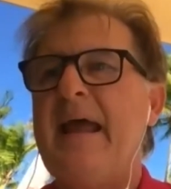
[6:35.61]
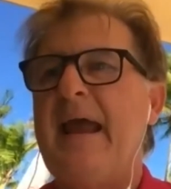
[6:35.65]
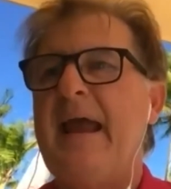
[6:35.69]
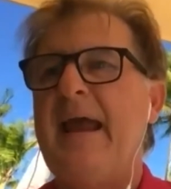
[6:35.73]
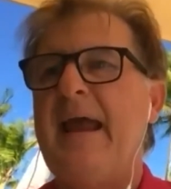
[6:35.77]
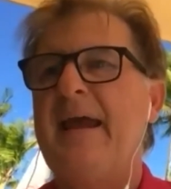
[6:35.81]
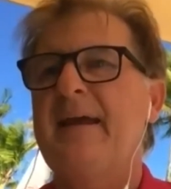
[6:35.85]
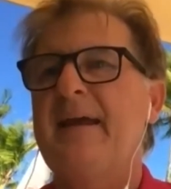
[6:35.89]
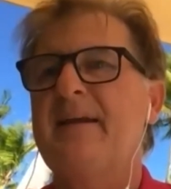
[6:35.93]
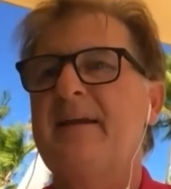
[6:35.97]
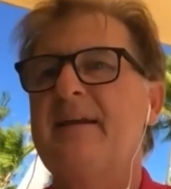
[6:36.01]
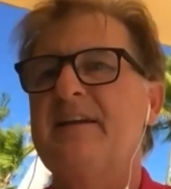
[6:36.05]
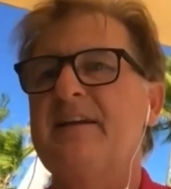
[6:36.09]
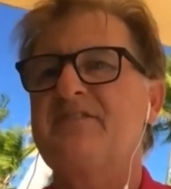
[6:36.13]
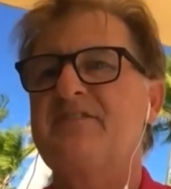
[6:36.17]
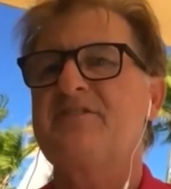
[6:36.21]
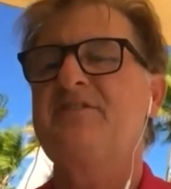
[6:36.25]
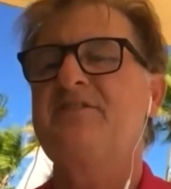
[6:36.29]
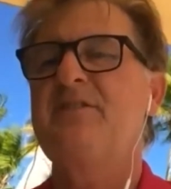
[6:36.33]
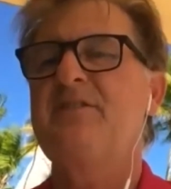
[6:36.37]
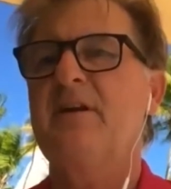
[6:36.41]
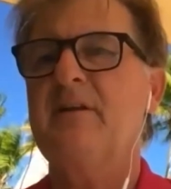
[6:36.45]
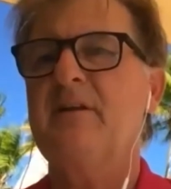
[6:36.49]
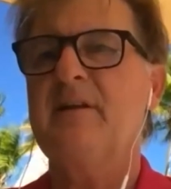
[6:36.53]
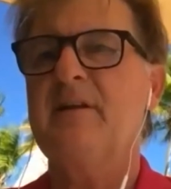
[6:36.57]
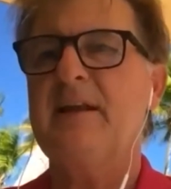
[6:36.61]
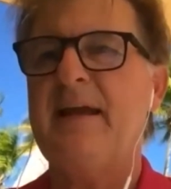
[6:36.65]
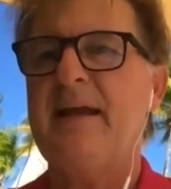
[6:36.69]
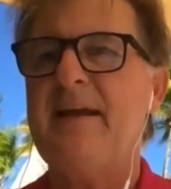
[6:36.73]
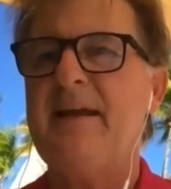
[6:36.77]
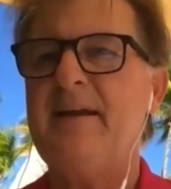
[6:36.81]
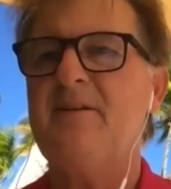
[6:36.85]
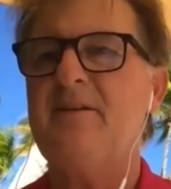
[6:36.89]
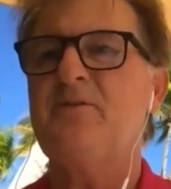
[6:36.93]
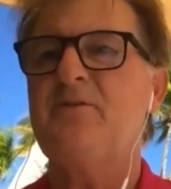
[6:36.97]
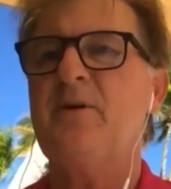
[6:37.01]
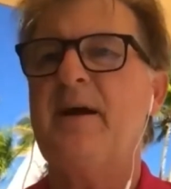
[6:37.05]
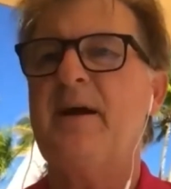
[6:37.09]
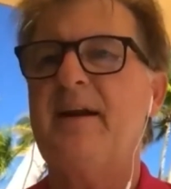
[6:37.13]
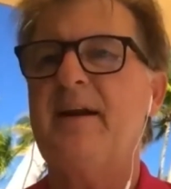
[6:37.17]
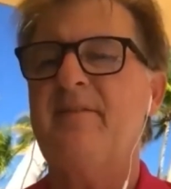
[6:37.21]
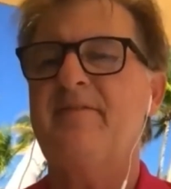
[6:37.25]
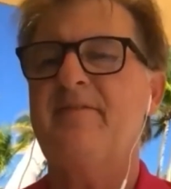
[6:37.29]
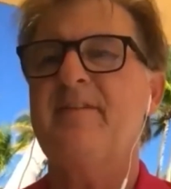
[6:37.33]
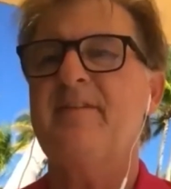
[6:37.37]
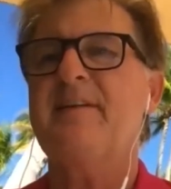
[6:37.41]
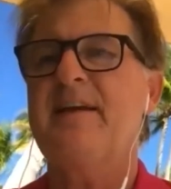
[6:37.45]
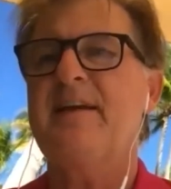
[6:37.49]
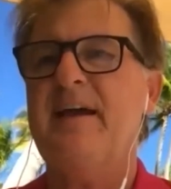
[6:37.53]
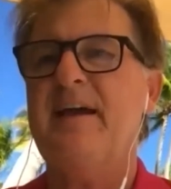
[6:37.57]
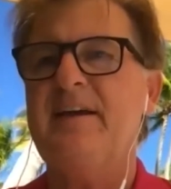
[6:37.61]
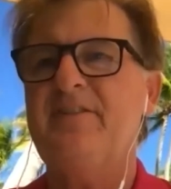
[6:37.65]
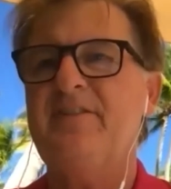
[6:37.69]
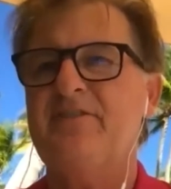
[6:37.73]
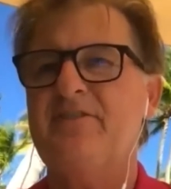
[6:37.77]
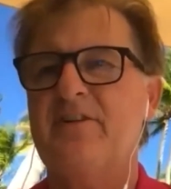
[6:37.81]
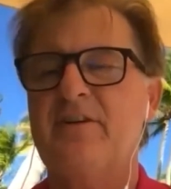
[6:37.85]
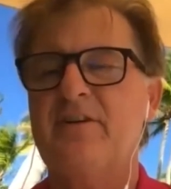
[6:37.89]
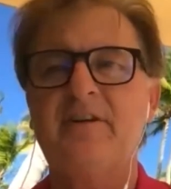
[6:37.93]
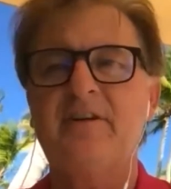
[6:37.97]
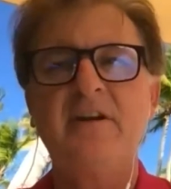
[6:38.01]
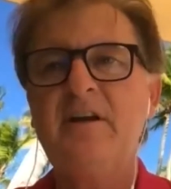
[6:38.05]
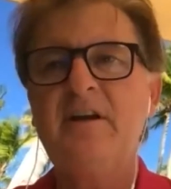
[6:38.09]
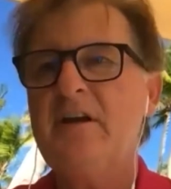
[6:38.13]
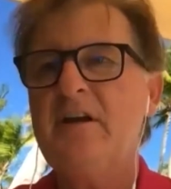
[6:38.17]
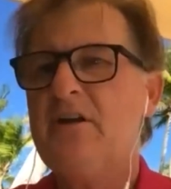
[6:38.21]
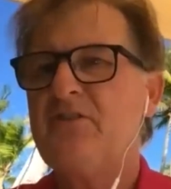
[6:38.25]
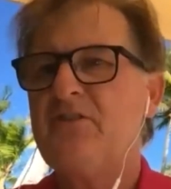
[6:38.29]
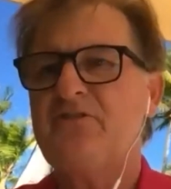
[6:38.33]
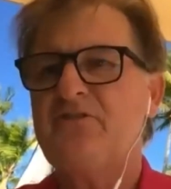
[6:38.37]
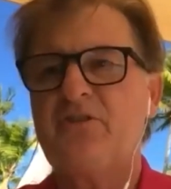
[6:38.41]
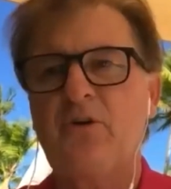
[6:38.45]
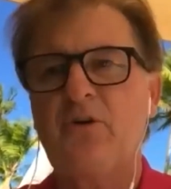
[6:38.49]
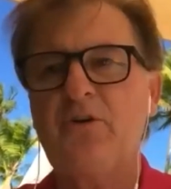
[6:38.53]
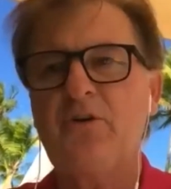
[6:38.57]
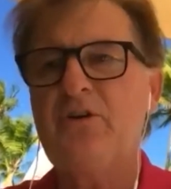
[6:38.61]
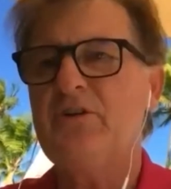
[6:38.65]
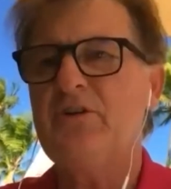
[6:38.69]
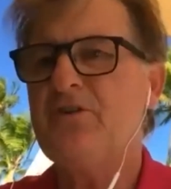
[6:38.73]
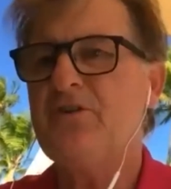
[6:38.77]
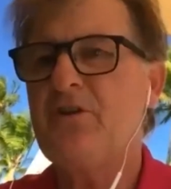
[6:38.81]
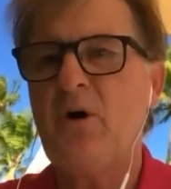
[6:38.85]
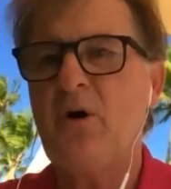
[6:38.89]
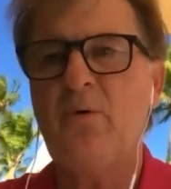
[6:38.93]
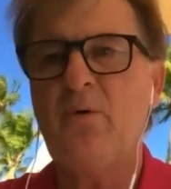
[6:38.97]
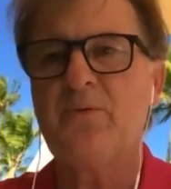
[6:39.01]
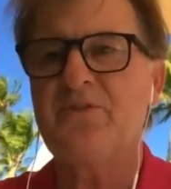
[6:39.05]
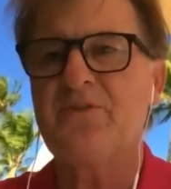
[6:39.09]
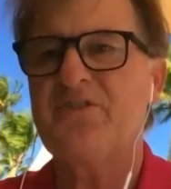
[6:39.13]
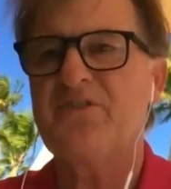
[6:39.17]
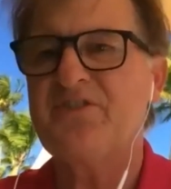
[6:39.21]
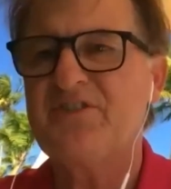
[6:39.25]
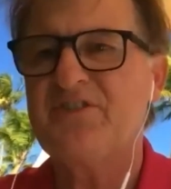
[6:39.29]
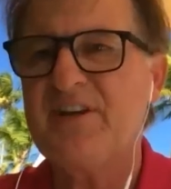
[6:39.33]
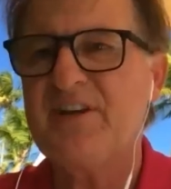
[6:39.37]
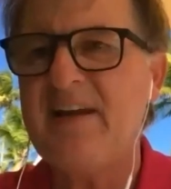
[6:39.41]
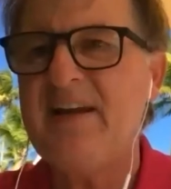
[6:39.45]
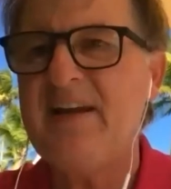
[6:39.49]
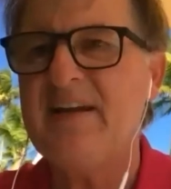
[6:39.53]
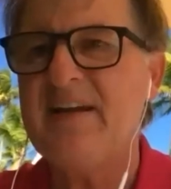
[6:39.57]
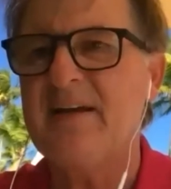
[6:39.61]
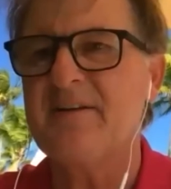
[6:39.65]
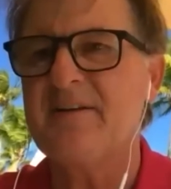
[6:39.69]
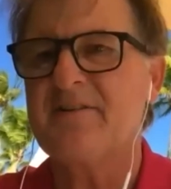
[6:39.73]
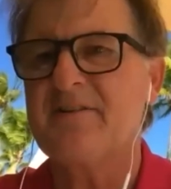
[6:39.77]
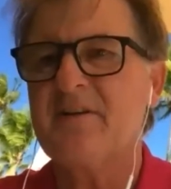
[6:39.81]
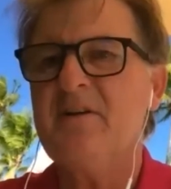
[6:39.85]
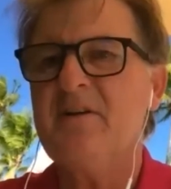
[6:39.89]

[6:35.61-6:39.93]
and it's delayed gratification. So you don't see it